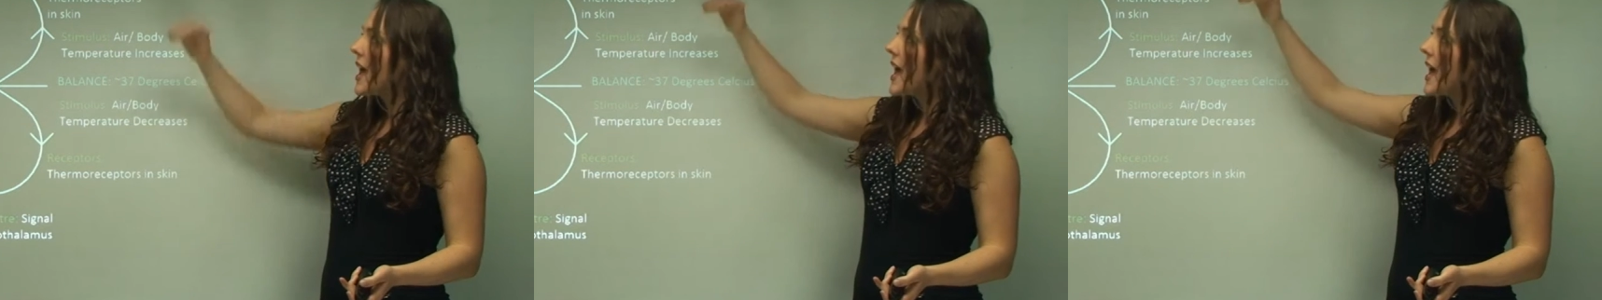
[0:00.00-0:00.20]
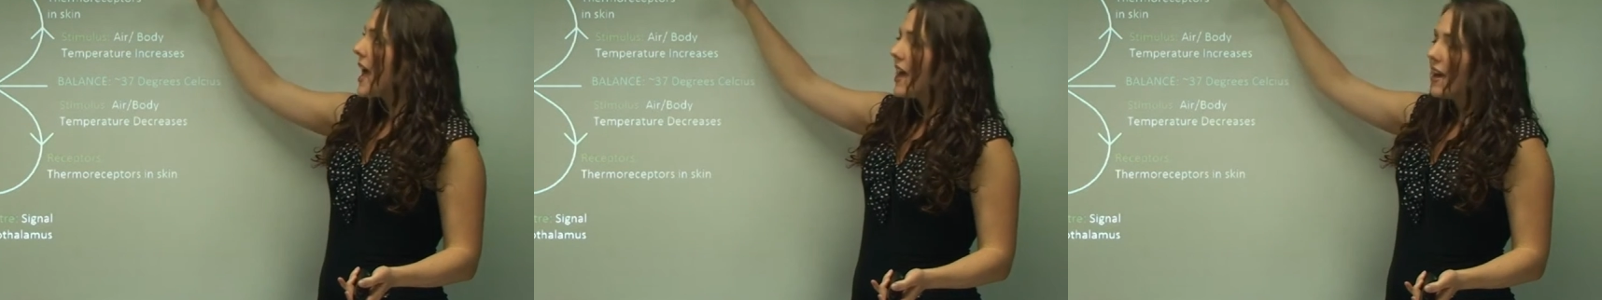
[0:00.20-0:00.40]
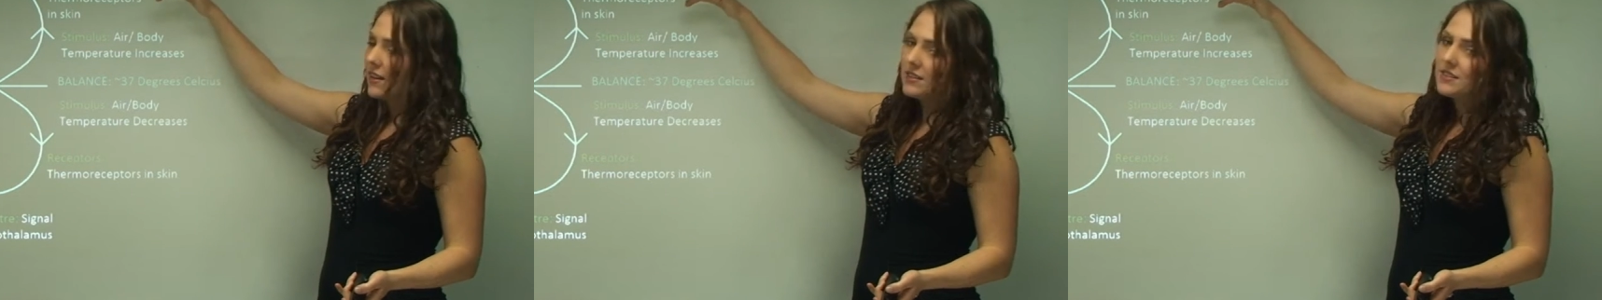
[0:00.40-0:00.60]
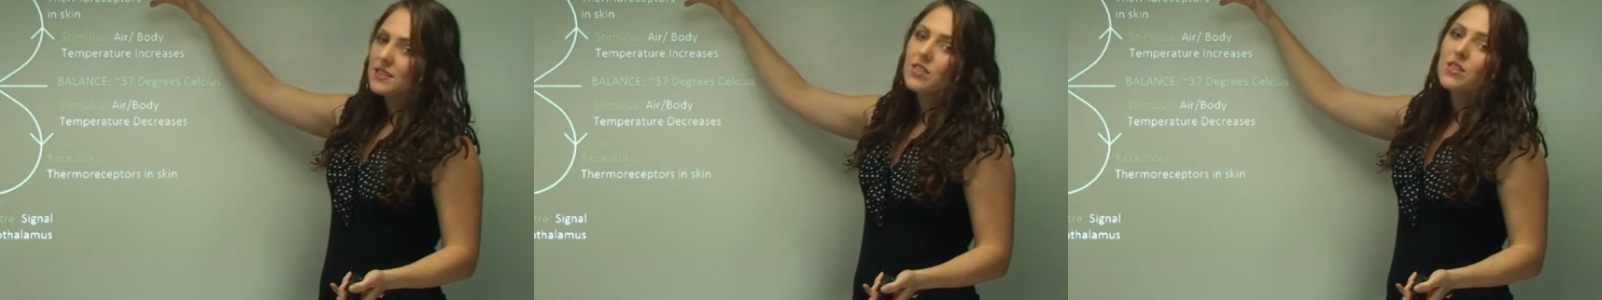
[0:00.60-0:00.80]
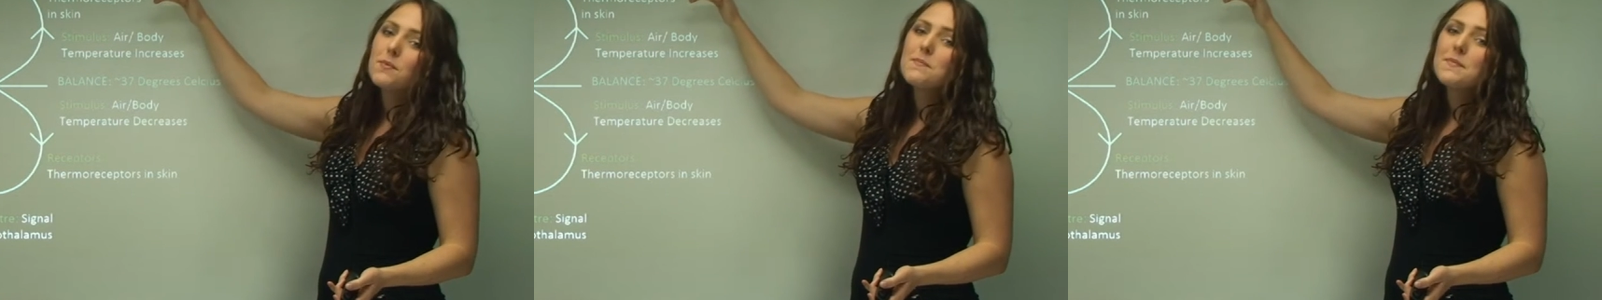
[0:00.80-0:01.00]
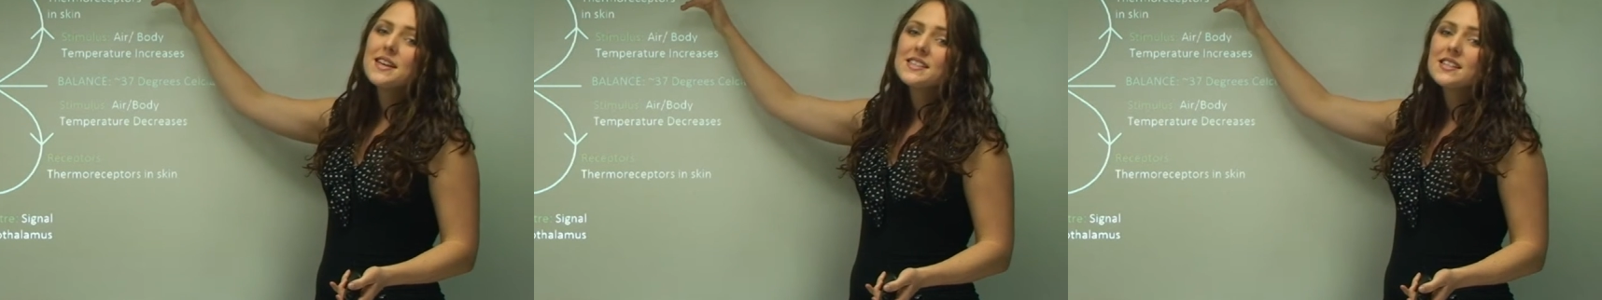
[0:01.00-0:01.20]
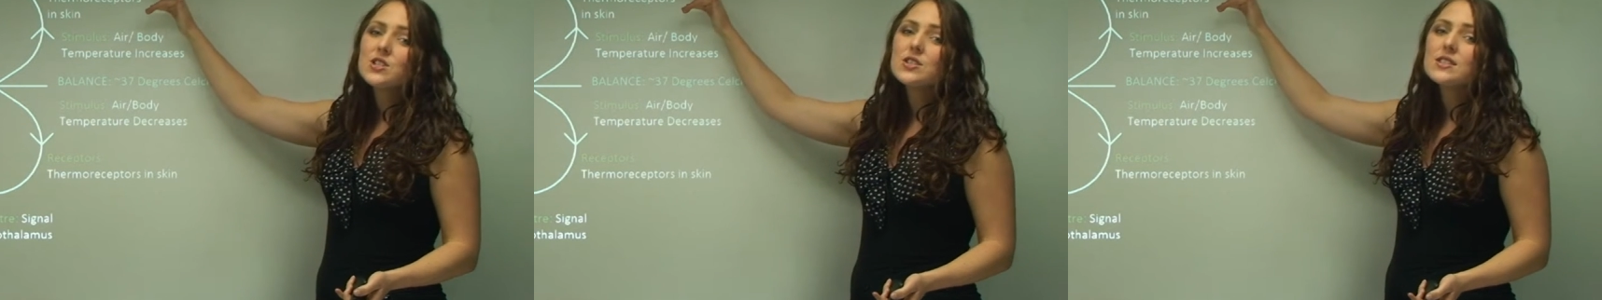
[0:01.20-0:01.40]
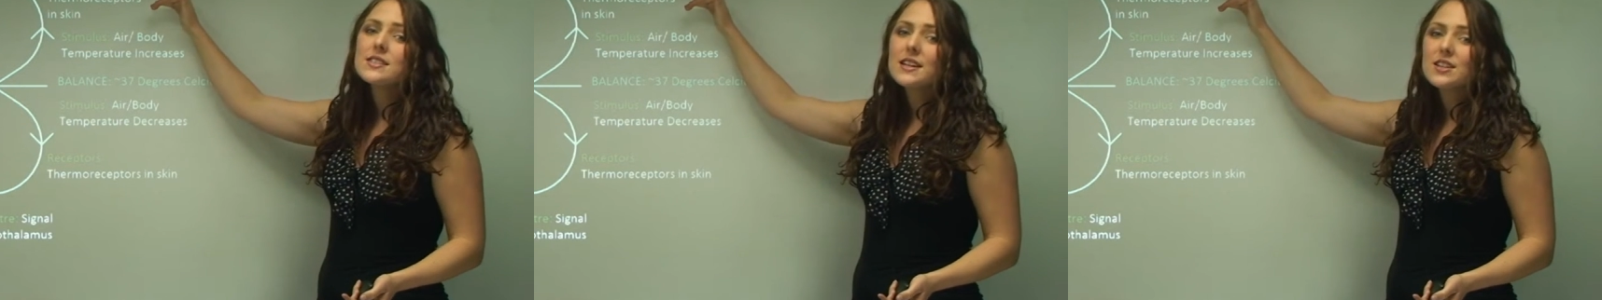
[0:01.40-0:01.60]
and the message
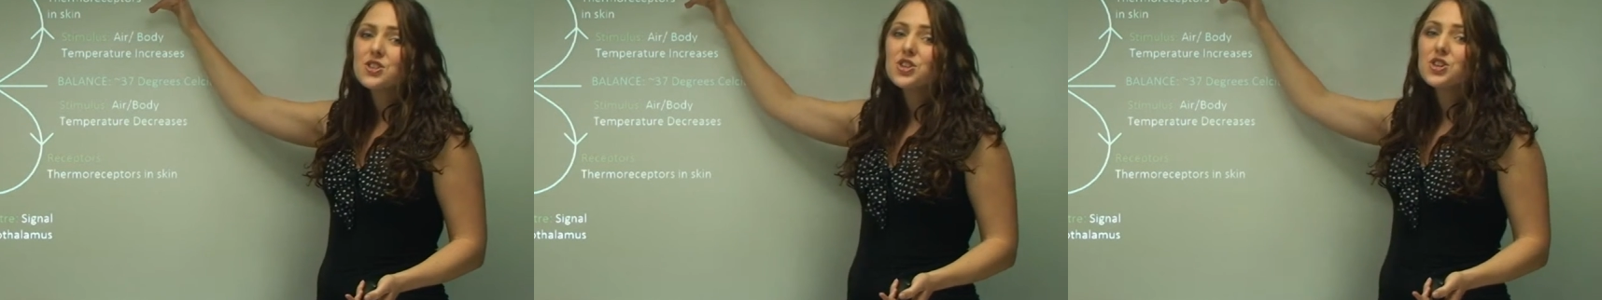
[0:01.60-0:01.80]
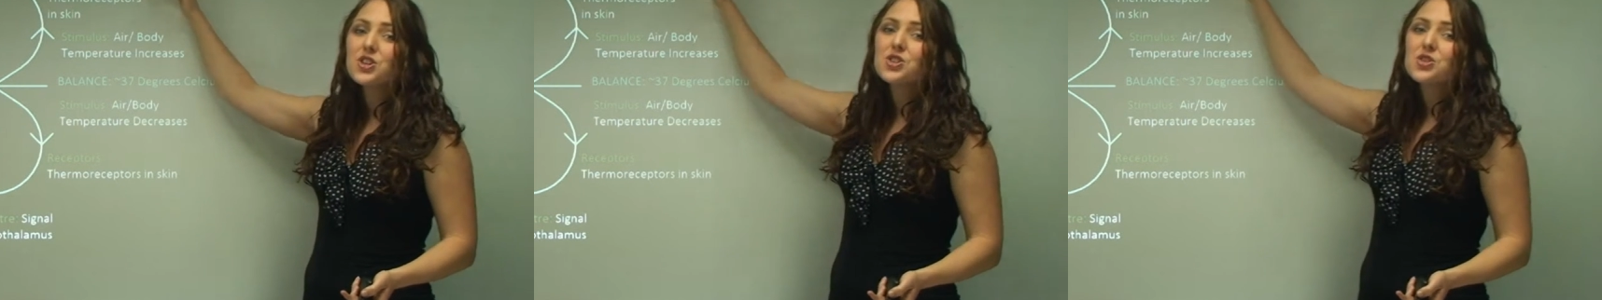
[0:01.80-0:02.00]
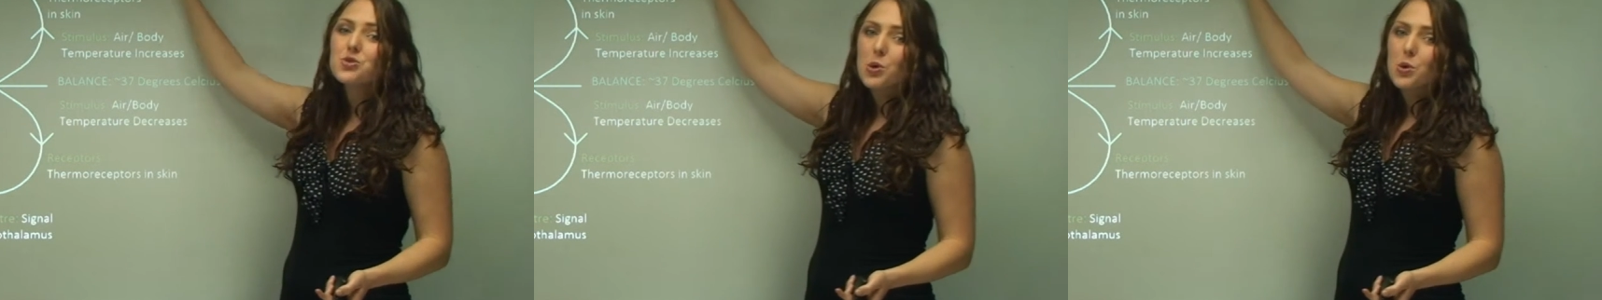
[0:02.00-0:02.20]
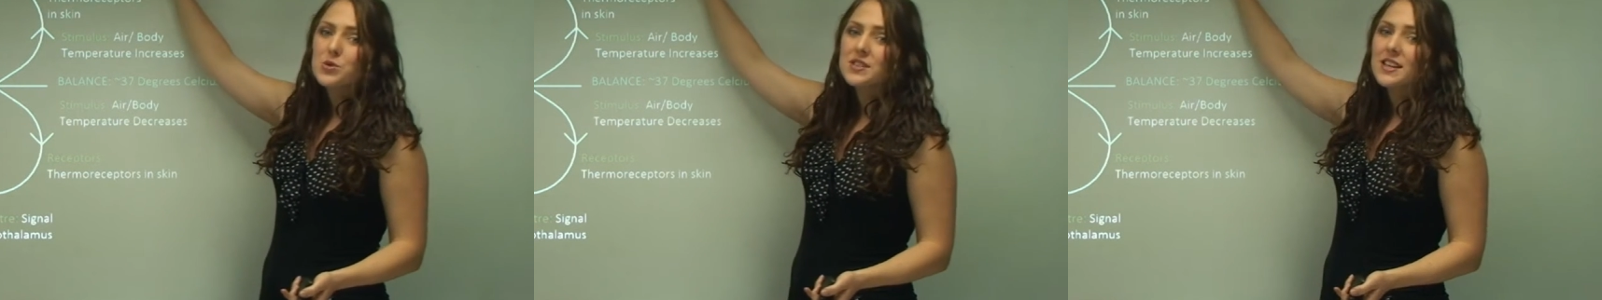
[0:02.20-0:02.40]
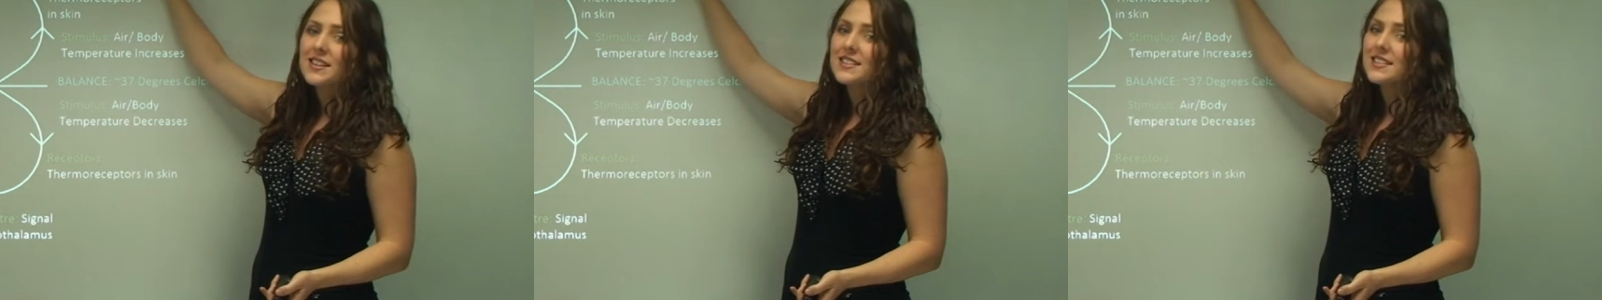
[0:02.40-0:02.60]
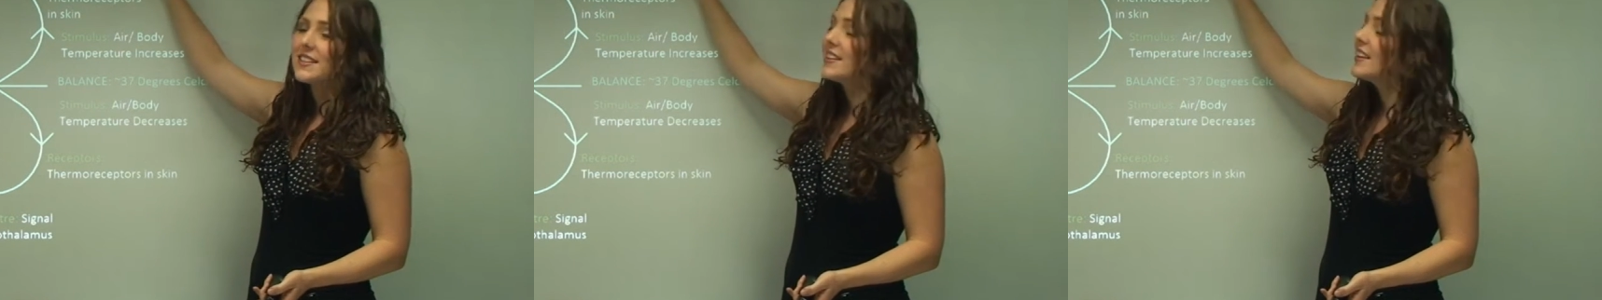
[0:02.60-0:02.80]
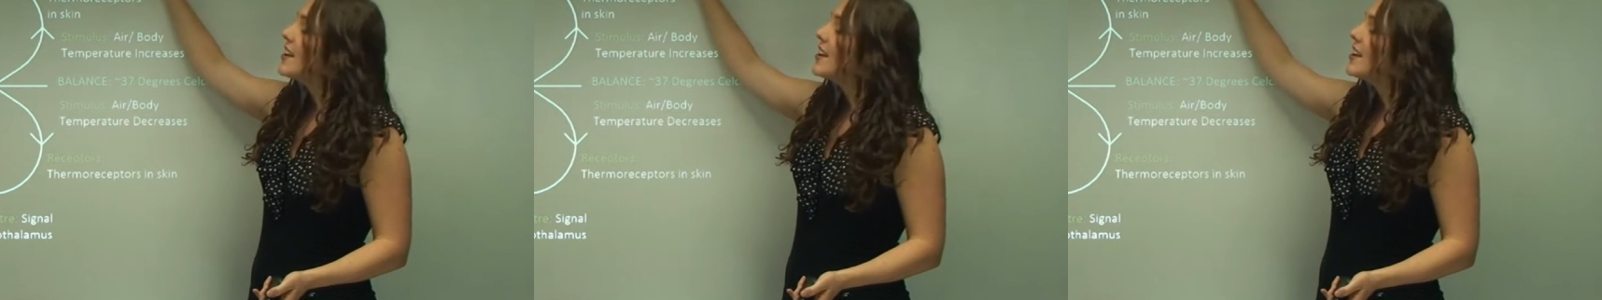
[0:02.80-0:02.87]
is sent to the control center.